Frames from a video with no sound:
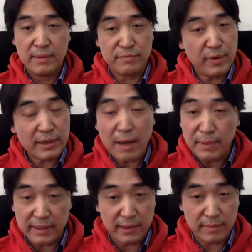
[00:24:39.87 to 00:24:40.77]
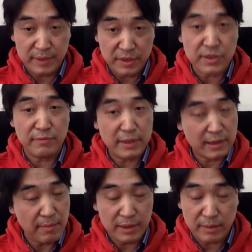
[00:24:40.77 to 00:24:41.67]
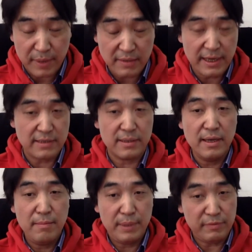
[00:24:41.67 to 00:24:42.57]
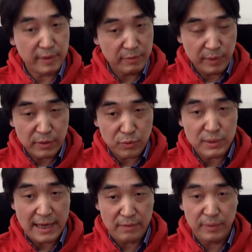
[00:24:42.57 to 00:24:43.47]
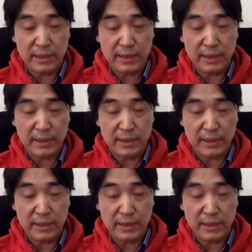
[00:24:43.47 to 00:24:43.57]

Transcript: It's a very complicated process, but we can do that.